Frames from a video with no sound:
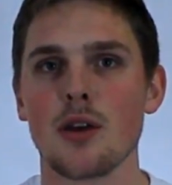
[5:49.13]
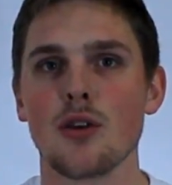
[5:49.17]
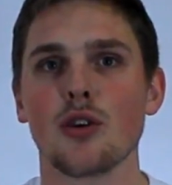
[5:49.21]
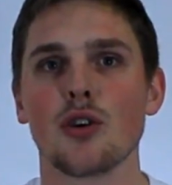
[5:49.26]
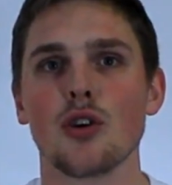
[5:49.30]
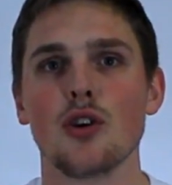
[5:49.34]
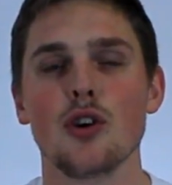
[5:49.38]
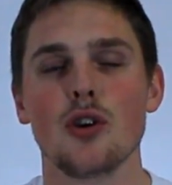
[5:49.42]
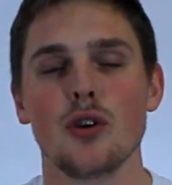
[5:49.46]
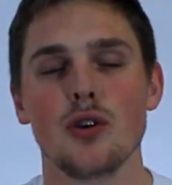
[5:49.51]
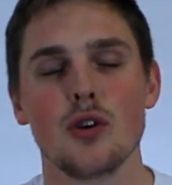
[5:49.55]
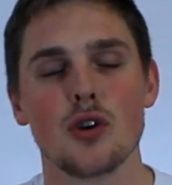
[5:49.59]

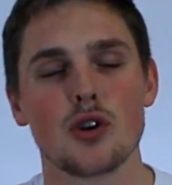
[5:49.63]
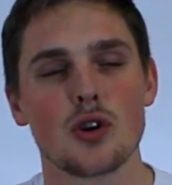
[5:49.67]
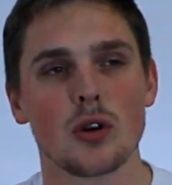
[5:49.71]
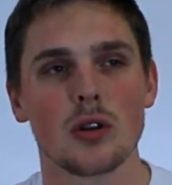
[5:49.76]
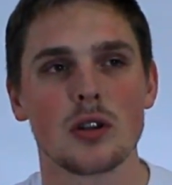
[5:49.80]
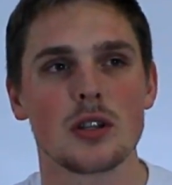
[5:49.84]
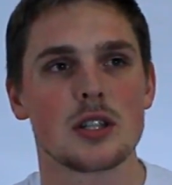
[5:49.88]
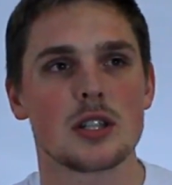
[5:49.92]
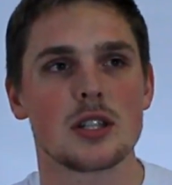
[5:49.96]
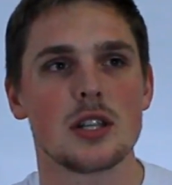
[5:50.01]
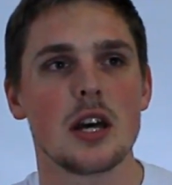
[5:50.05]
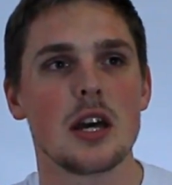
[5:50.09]
You
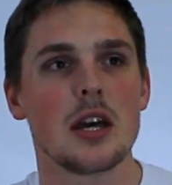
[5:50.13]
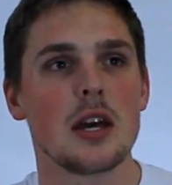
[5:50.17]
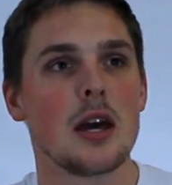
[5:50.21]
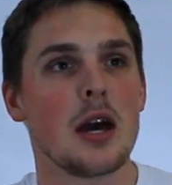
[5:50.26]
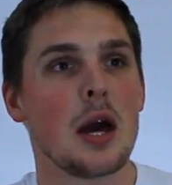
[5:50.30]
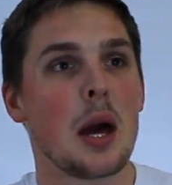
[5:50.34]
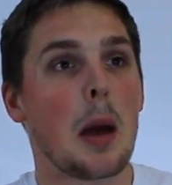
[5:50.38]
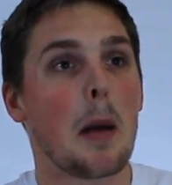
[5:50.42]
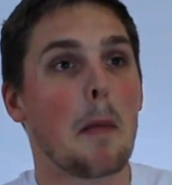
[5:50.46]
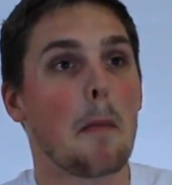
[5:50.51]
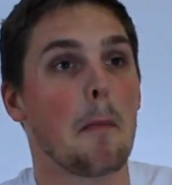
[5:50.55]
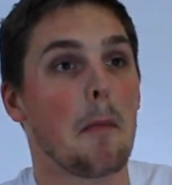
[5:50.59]
shouldn't say,
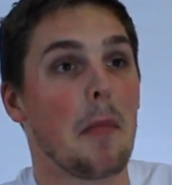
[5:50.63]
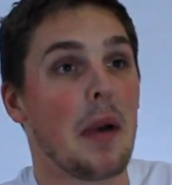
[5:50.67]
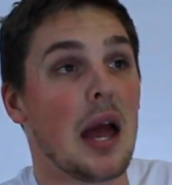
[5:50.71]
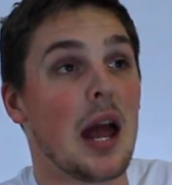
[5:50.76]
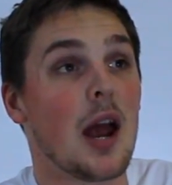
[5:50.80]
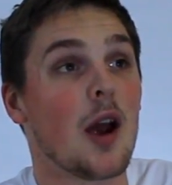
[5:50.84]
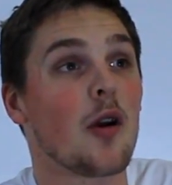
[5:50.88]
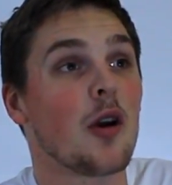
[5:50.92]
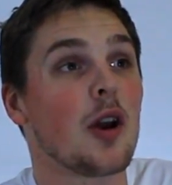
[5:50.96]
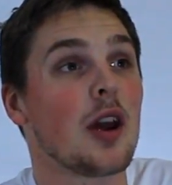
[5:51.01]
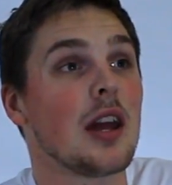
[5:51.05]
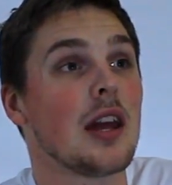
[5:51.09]

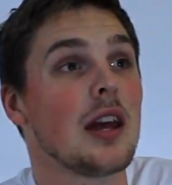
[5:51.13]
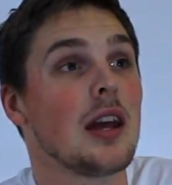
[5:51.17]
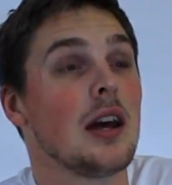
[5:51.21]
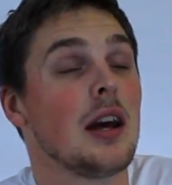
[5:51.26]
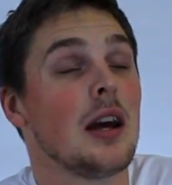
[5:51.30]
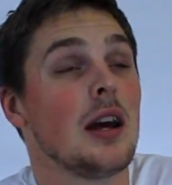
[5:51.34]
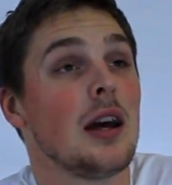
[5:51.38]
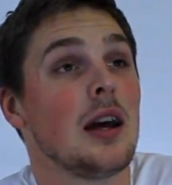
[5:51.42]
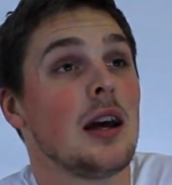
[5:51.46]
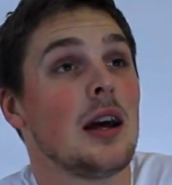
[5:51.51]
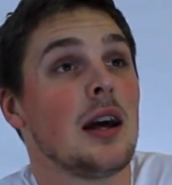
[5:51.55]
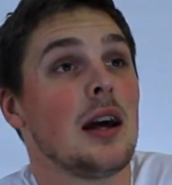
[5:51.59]

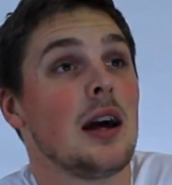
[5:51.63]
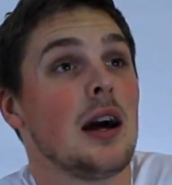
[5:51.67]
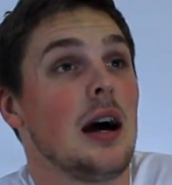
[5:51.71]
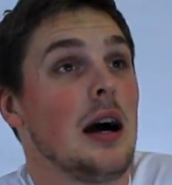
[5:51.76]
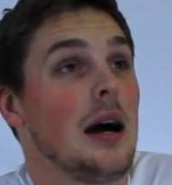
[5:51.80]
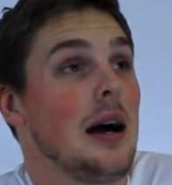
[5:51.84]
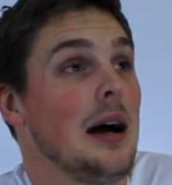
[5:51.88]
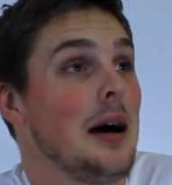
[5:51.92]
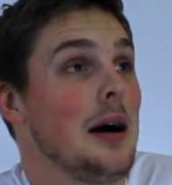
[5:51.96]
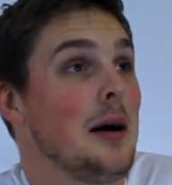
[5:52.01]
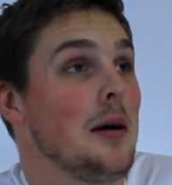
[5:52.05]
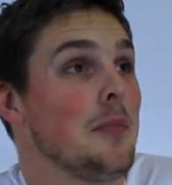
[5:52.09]
Mary
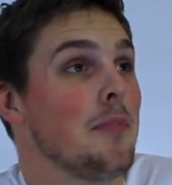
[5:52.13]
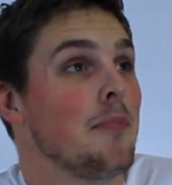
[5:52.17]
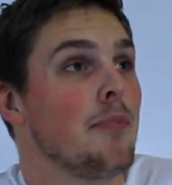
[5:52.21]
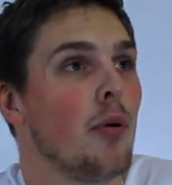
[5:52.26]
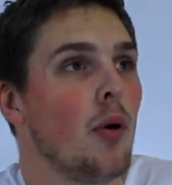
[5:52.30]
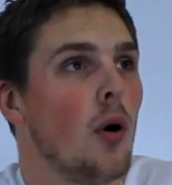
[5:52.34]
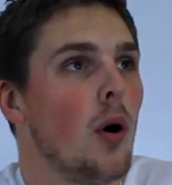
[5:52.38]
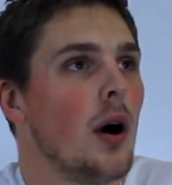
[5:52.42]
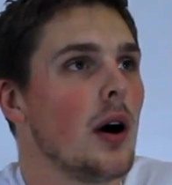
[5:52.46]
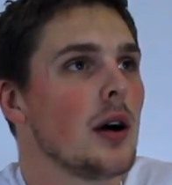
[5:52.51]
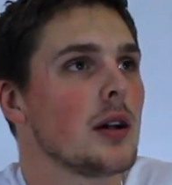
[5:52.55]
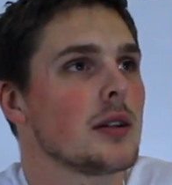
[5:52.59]

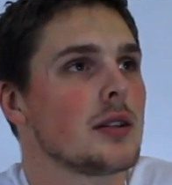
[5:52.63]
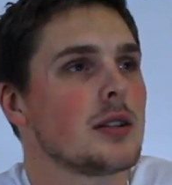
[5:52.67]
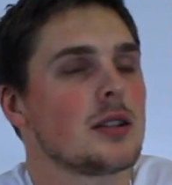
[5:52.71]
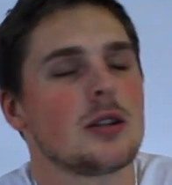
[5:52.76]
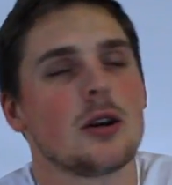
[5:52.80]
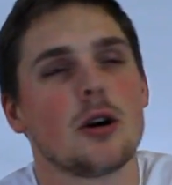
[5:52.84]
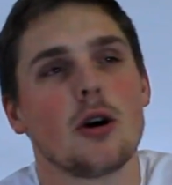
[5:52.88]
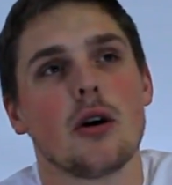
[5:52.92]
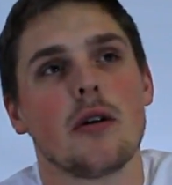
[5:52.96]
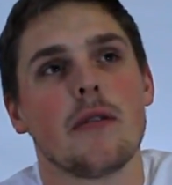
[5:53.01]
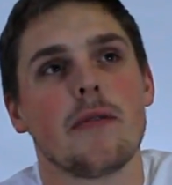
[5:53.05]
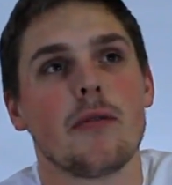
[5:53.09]

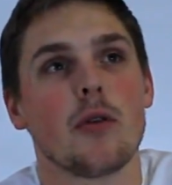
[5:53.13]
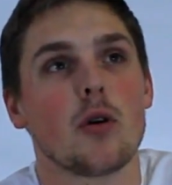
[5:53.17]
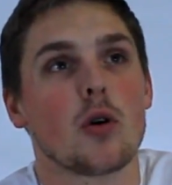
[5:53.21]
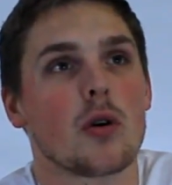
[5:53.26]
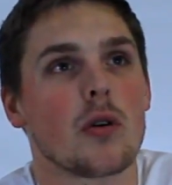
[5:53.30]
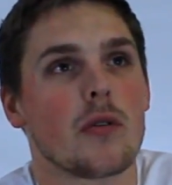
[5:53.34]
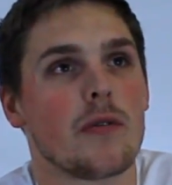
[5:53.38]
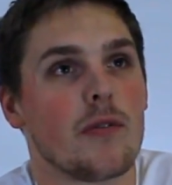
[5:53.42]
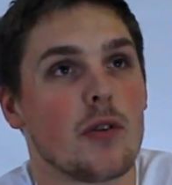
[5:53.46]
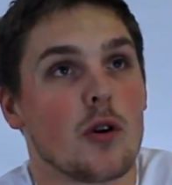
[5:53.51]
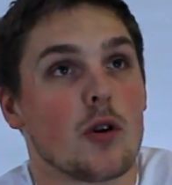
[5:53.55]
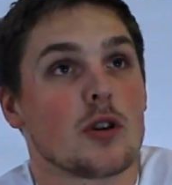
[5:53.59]
bought her
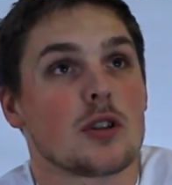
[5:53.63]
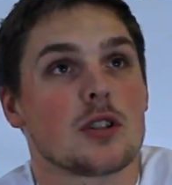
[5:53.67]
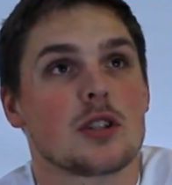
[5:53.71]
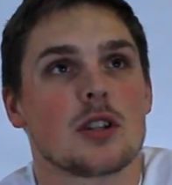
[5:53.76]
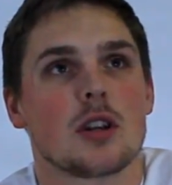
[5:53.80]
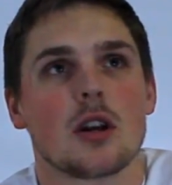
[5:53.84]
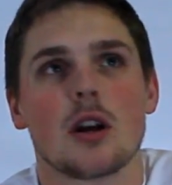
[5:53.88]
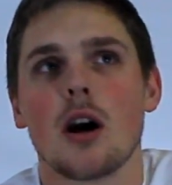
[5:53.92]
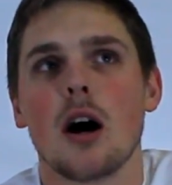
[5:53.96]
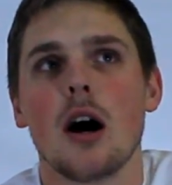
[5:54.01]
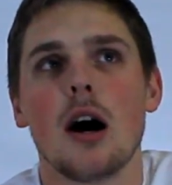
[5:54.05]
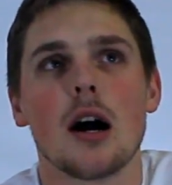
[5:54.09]

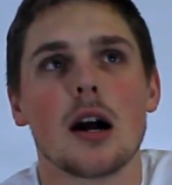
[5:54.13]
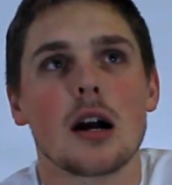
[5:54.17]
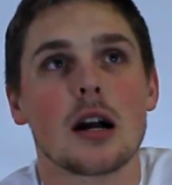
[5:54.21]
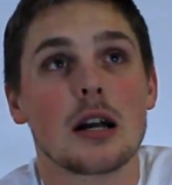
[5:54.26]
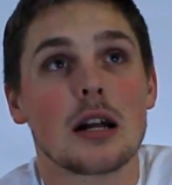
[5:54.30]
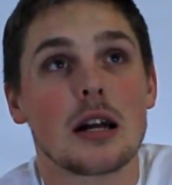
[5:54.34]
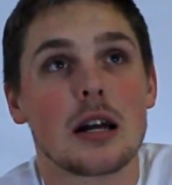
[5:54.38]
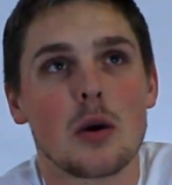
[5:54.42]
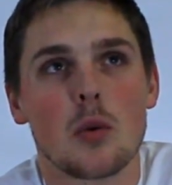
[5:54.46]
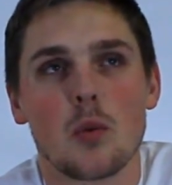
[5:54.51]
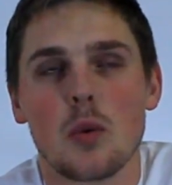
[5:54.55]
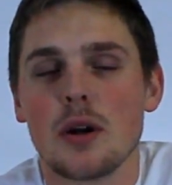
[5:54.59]
first
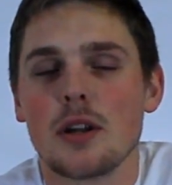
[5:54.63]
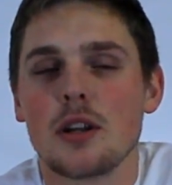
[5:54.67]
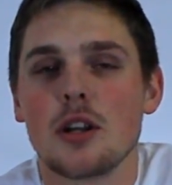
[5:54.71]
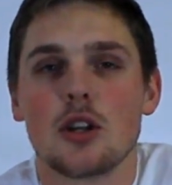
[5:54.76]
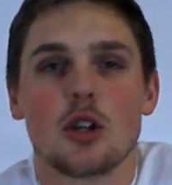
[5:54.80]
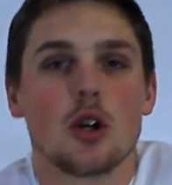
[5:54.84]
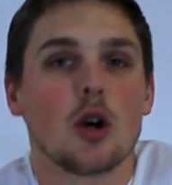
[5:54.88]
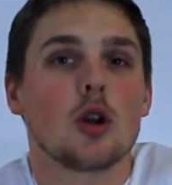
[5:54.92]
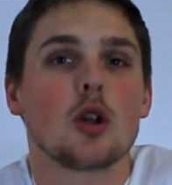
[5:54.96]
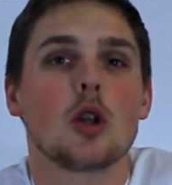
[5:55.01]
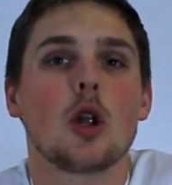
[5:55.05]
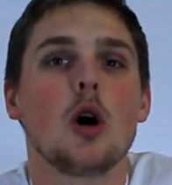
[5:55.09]
car, when you
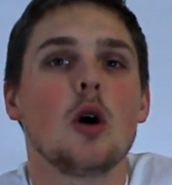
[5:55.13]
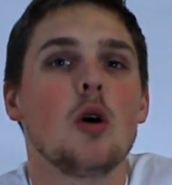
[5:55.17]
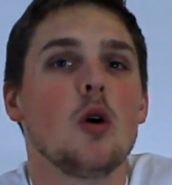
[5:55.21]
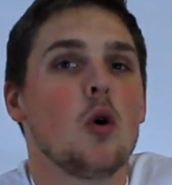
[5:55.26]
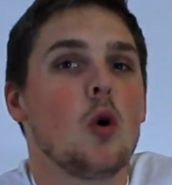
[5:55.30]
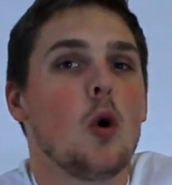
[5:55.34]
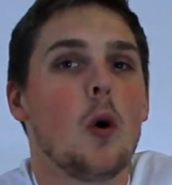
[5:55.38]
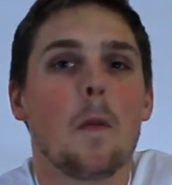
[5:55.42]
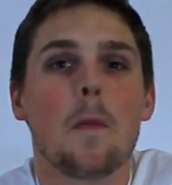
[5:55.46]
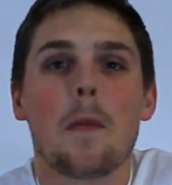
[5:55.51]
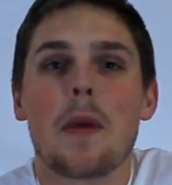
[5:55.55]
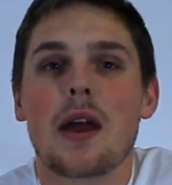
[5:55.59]
don't know
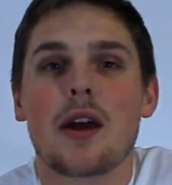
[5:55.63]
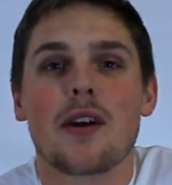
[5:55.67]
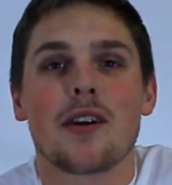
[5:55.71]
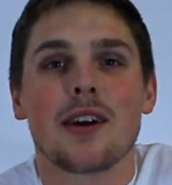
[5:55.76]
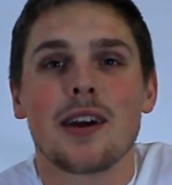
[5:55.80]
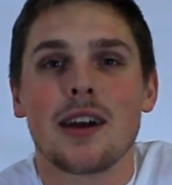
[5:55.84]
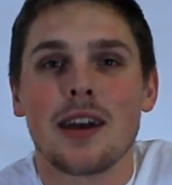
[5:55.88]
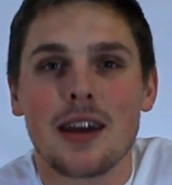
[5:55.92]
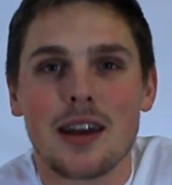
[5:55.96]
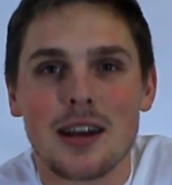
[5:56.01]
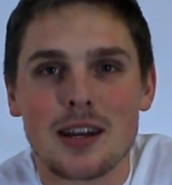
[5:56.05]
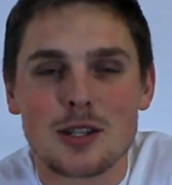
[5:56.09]
who
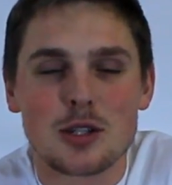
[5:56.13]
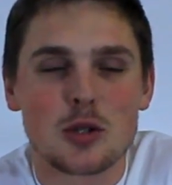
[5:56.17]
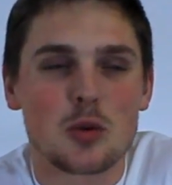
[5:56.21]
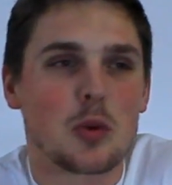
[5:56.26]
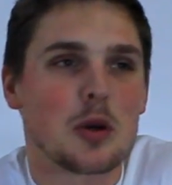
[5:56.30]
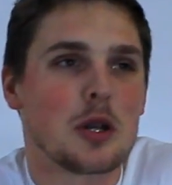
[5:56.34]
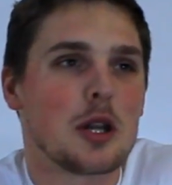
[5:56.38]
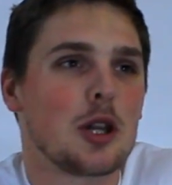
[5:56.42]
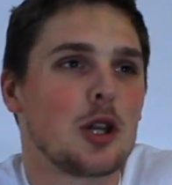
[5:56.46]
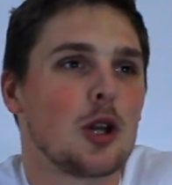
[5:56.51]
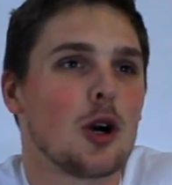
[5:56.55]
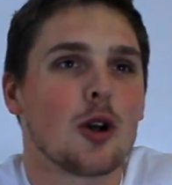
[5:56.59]
Mary is,
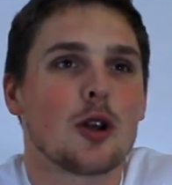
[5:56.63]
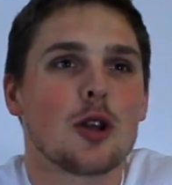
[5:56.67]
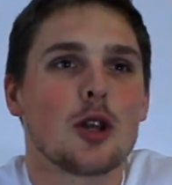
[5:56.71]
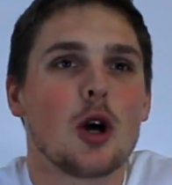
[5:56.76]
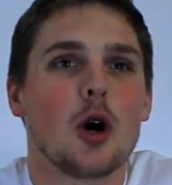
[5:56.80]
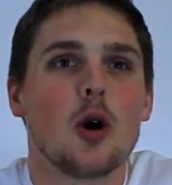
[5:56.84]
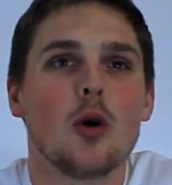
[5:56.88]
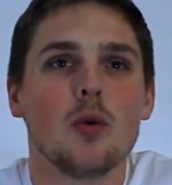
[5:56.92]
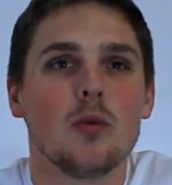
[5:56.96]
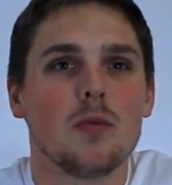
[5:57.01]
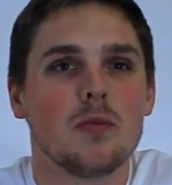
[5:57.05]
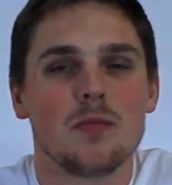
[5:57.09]
when you don't
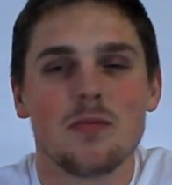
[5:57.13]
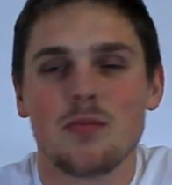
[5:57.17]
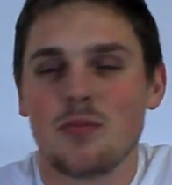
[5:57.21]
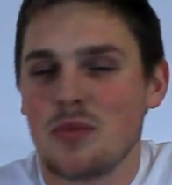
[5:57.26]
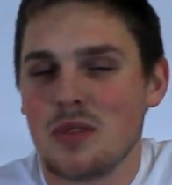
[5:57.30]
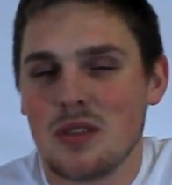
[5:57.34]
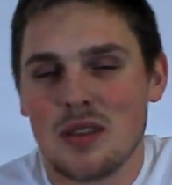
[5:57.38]
know,